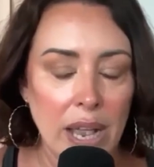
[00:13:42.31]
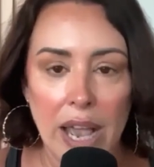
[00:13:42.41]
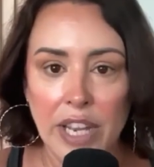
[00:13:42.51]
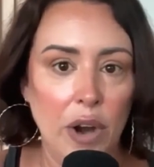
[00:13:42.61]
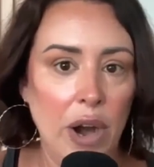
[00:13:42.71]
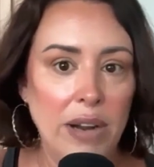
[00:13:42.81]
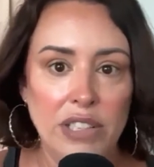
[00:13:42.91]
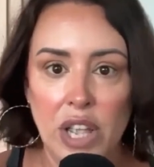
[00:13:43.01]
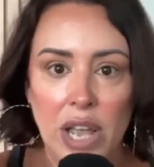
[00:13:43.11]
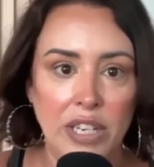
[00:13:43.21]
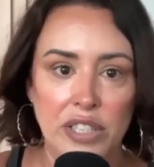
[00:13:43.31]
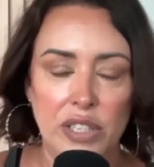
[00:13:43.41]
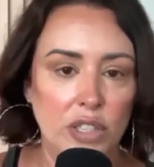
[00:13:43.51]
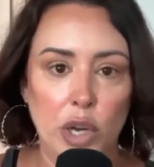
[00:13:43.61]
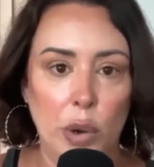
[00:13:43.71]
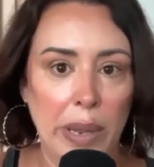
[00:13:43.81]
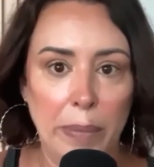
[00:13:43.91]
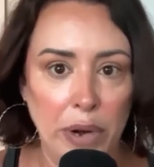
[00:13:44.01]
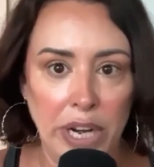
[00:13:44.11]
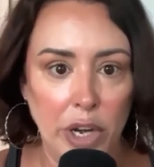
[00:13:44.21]
you're a hair salon just showing a
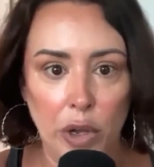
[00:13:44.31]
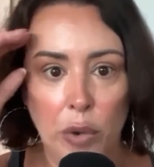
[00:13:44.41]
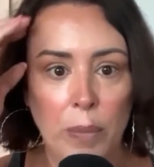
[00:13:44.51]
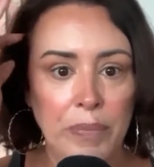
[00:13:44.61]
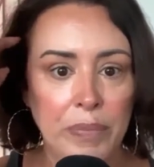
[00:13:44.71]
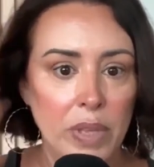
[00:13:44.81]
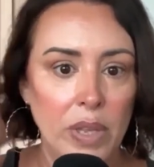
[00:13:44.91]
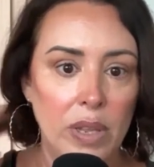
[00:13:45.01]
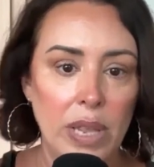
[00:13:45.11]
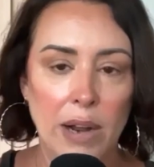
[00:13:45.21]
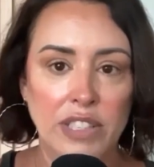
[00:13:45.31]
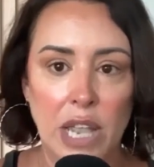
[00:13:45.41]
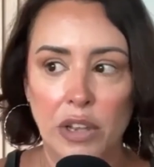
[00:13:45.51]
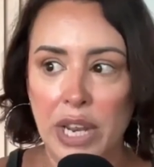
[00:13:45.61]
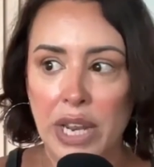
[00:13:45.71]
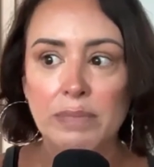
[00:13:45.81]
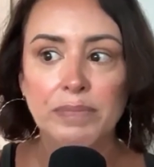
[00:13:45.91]
pretty new hairstyle you did,